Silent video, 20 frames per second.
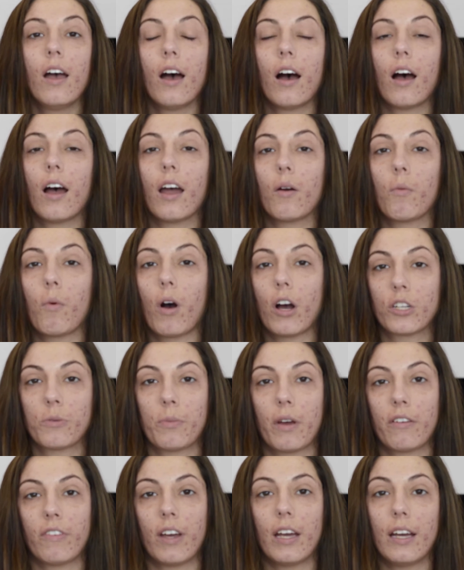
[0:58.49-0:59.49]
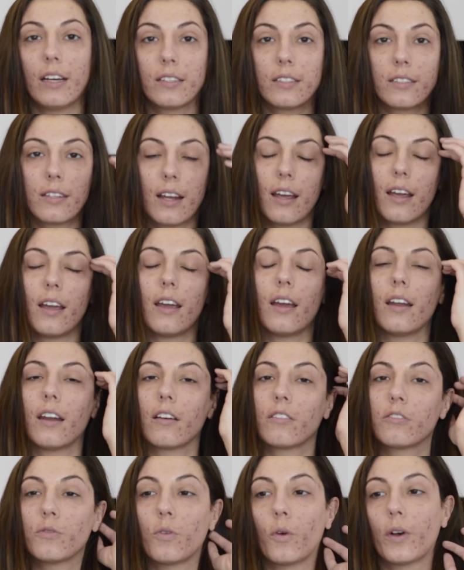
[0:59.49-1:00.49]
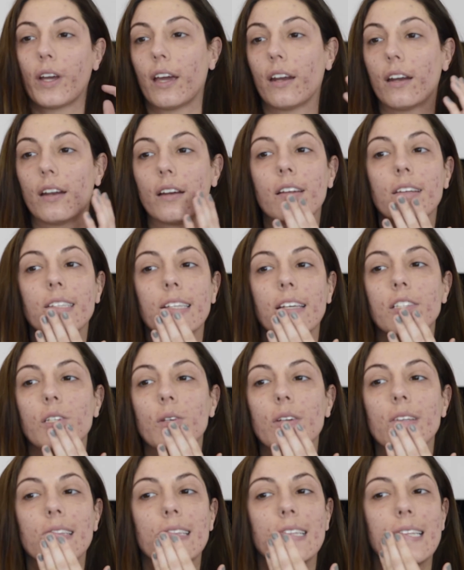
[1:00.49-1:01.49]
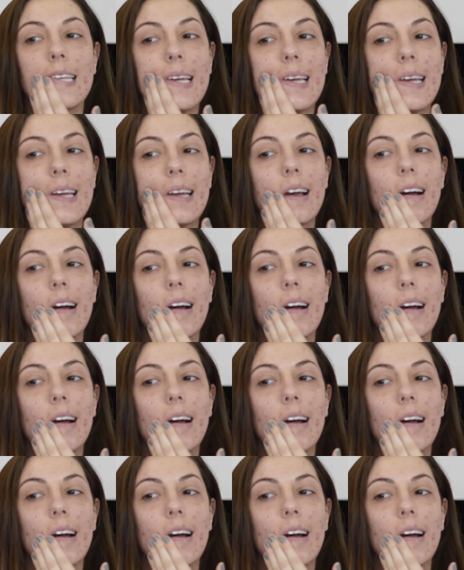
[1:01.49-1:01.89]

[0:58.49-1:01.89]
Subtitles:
I washed my face and exfoliated because as you can see,